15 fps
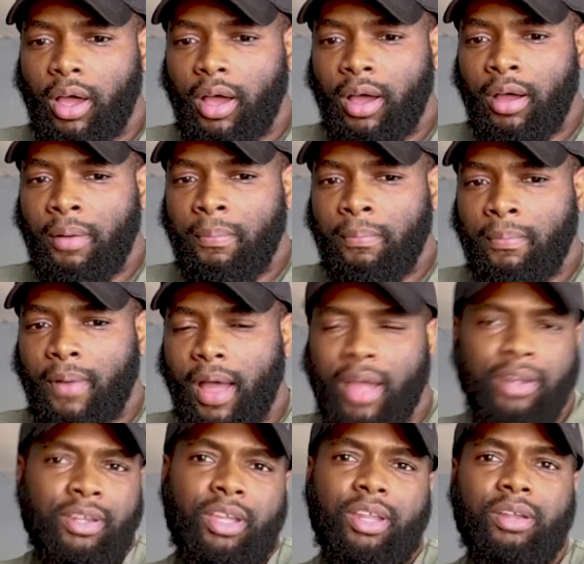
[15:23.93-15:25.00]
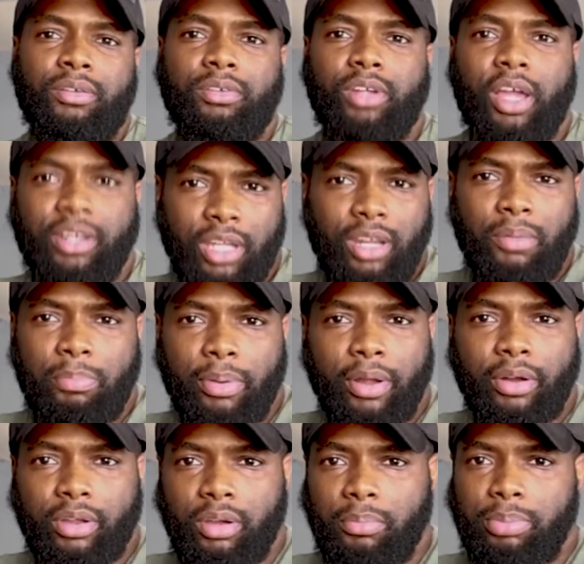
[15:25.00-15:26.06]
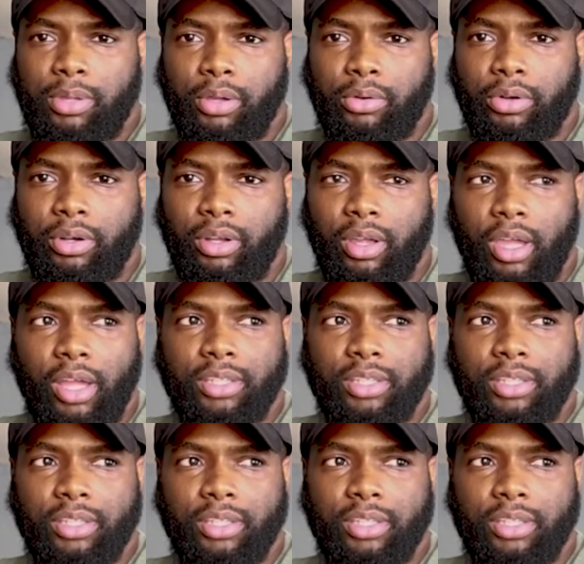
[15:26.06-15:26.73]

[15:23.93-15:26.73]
I need a better computer